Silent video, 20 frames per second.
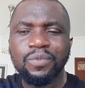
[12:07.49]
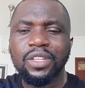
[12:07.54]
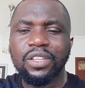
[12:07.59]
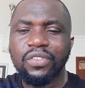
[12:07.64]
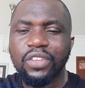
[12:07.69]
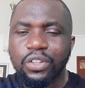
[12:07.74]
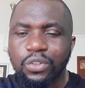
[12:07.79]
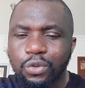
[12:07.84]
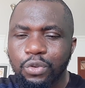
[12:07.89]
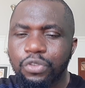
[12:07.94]

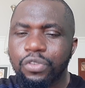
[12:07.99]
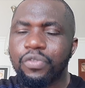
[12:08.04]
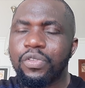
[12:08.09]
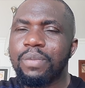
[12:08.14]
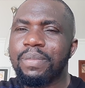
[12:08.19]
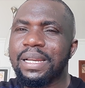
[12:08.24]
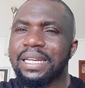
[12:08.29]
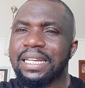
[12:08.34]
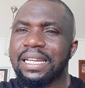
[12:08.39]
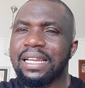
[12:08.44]
The truth of the
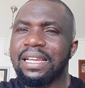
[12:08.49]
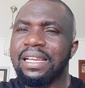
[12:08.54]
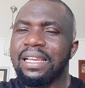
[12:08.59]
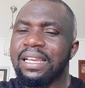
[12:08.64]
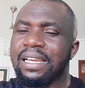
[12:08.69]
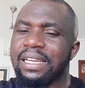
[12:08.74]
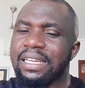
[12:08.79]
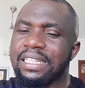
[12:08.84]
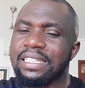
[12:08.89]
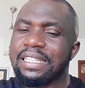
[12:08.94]
matter
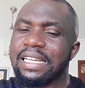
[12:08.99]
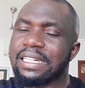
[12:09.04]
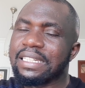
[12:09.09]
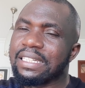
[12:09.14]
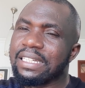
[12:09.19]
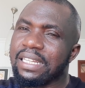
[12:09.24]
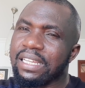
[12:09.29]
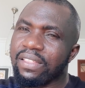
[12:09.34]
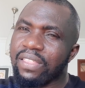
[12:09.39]
is that